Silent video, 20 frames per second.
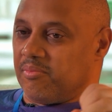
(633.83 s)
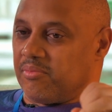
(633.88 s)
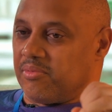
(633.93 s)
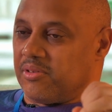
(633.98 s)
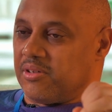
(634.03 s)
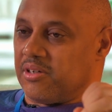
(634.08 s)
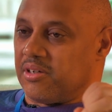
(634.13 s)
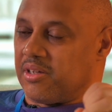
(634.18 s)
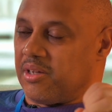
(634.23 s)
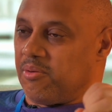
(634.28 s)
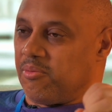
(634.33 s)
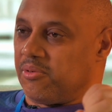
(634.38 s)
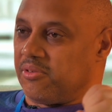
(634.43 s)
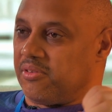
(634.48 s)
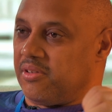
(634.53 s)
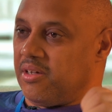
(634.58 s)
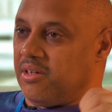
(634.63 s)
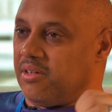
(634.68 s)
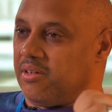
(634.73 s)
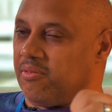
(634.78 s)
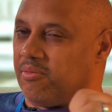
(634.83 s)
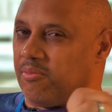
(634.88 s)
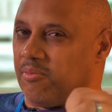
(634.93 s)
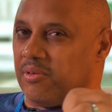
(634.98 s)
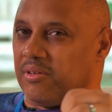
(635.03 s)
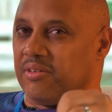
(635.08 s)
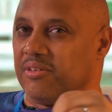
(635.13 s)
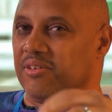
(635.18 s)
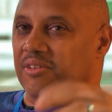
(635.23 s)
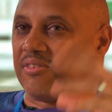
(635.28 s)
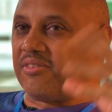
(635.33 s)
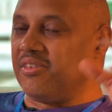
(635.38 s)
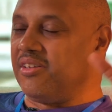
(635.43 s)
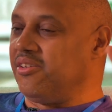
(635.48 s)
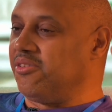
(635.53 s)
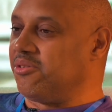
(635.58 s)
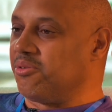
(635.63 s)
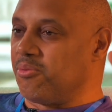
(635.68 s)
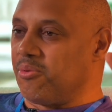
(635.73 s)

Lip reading: cooking was done. And Caesar,